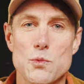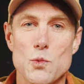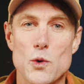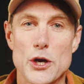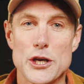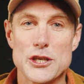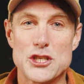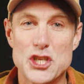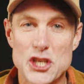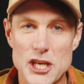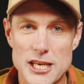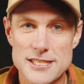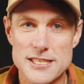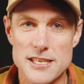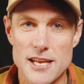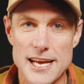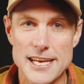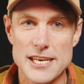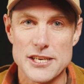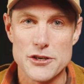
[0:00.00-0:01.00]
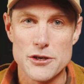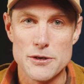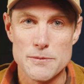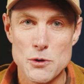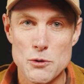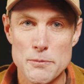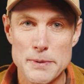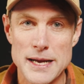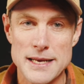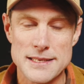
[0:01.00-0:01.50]
work just like a
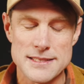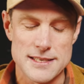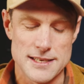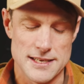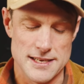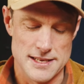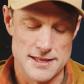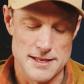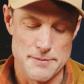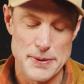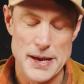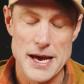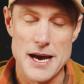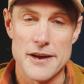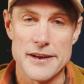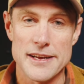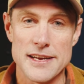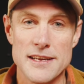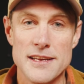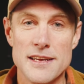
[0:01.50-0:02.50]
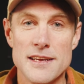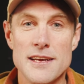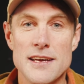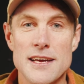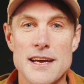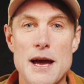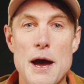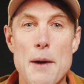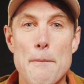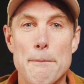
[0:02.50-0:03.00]
normal basket in the powder,
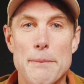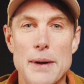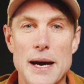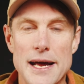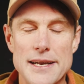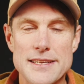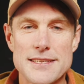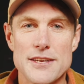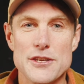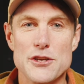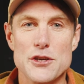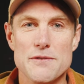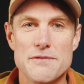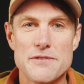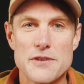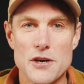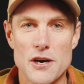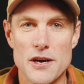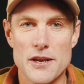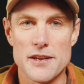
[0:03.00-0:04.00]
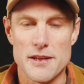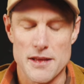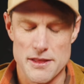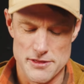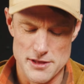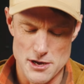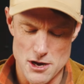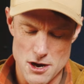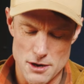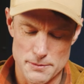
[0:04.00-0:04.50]
but you've got
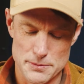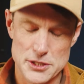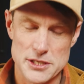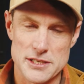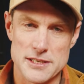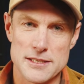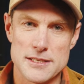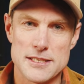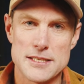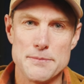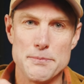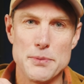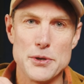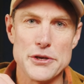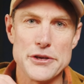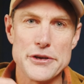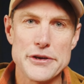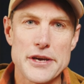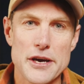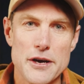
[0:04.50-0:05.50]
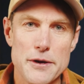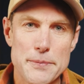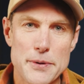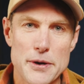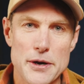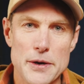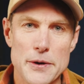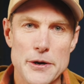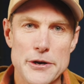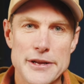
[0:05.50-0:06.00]
the option to put your
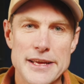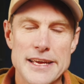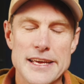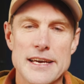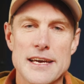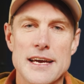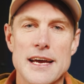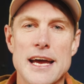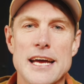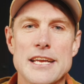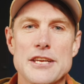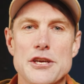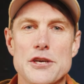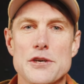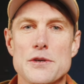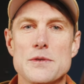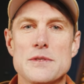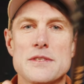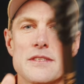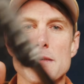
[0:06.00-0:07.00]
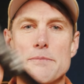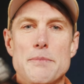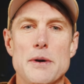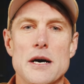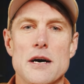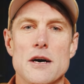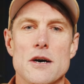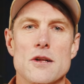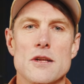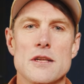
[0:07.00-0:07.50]
GoPro on here and use the
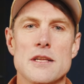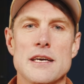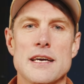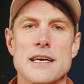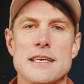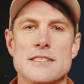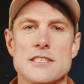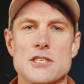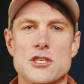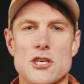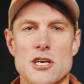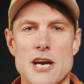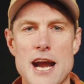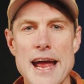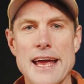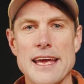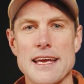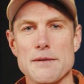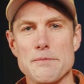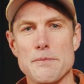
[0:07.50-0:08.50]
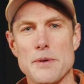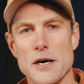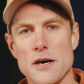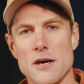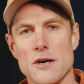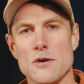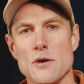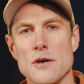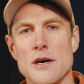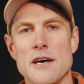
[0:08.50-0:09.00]
pole as a tracking
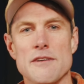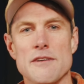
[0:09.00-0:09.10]
pole